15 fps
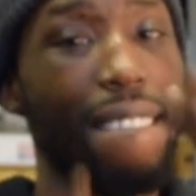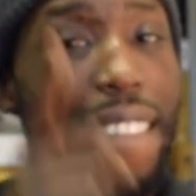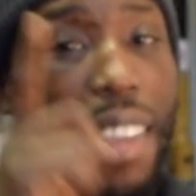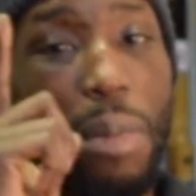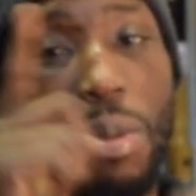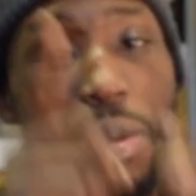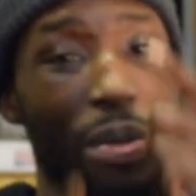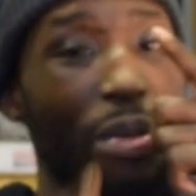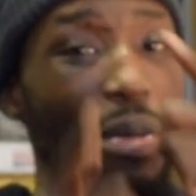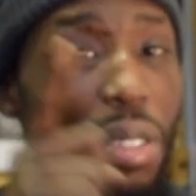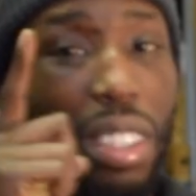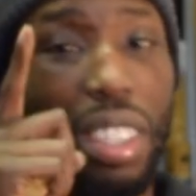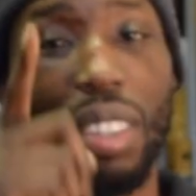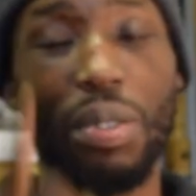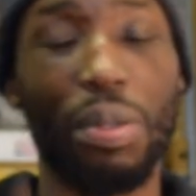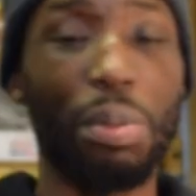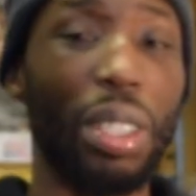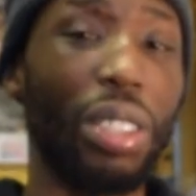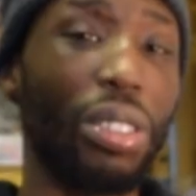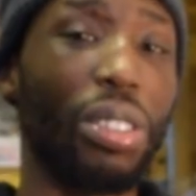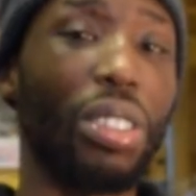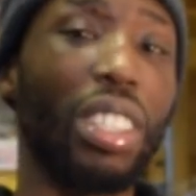April 14th.
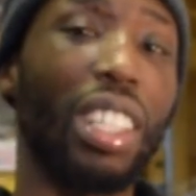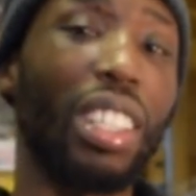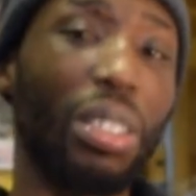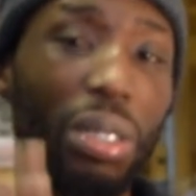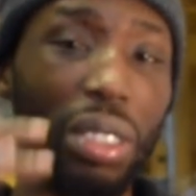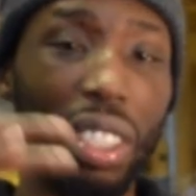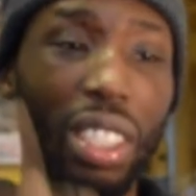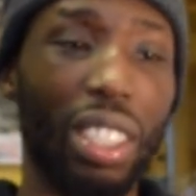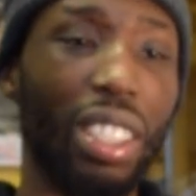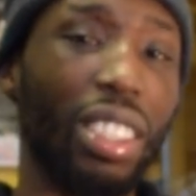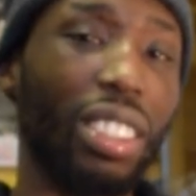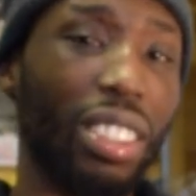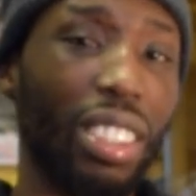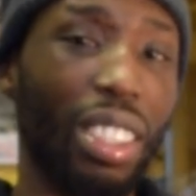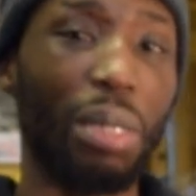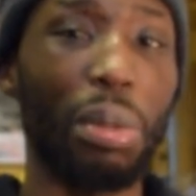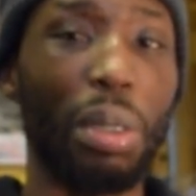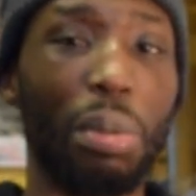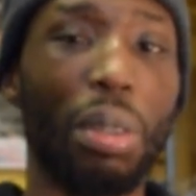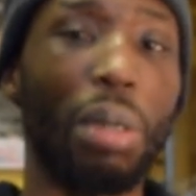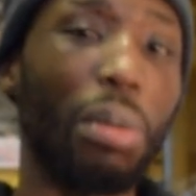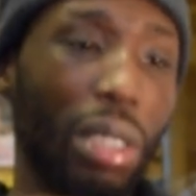Make sure you get those tickets.
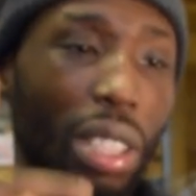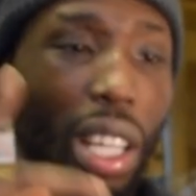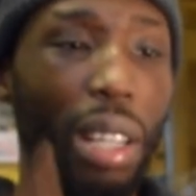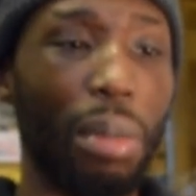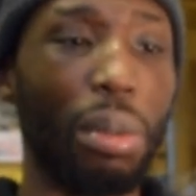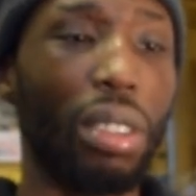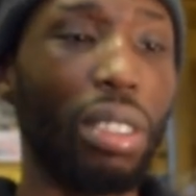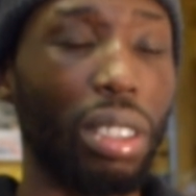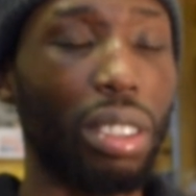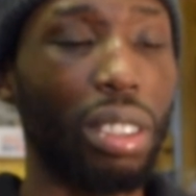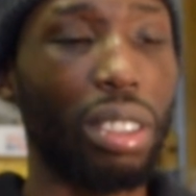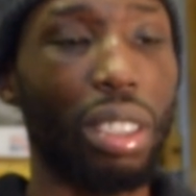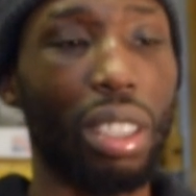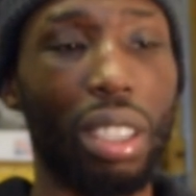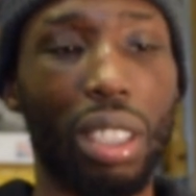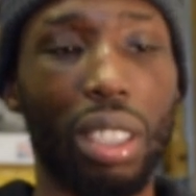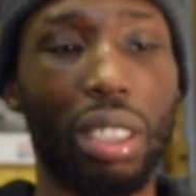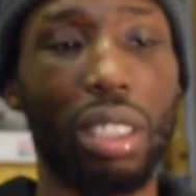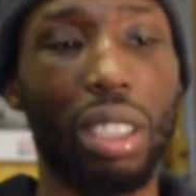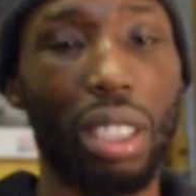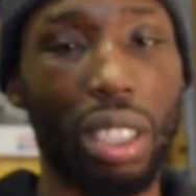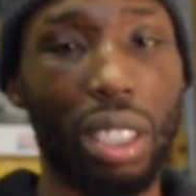Hit me up on
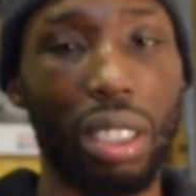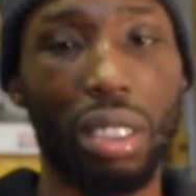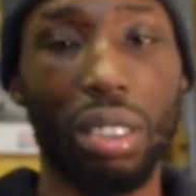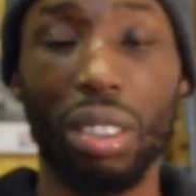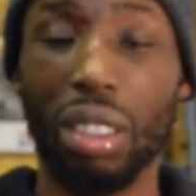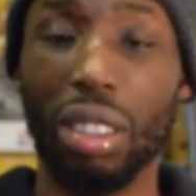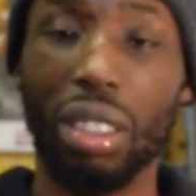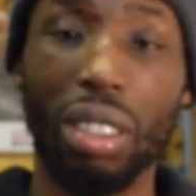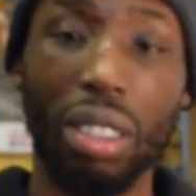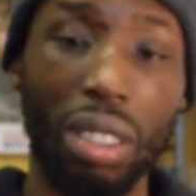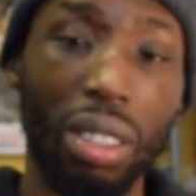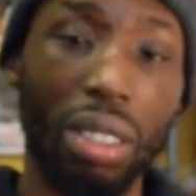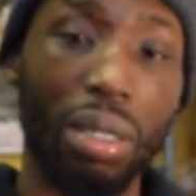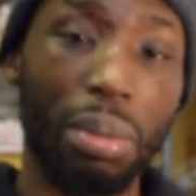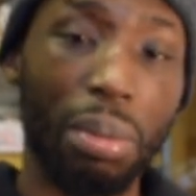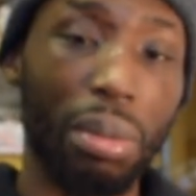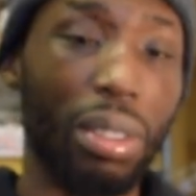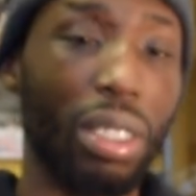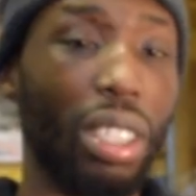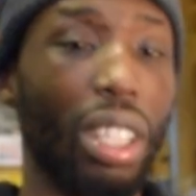iBoxTickets.com.